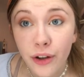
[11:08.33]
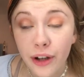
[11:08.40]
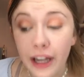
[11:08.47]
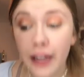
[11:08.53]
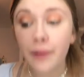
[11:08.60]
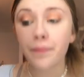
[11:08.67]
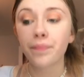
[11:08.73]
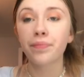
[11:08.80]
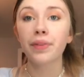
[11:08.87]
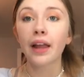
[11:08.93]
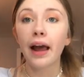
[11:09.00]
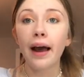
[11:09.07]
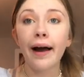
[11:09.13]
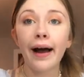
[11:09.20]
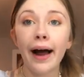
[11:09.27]
looking,
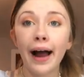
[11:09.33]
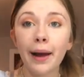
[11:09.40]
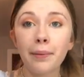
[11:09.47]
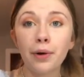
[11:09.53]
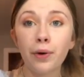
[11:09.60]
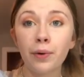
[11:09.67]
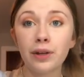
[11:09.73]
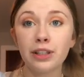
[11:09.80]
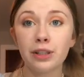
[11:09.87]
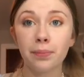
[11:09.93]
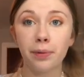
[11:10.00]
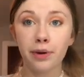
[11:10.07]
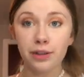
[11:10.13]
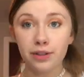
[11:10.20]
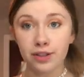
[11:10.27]
I'm going
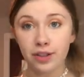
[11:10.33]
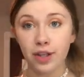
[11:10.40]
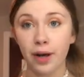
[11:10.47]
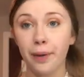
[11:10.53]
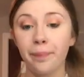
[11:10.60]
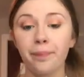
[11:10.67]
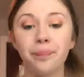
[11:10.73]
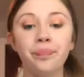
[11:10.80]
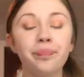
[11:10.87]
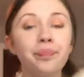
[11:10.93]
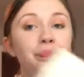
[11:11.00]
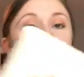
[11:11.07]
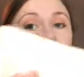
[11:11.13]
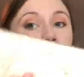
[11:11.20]
to put some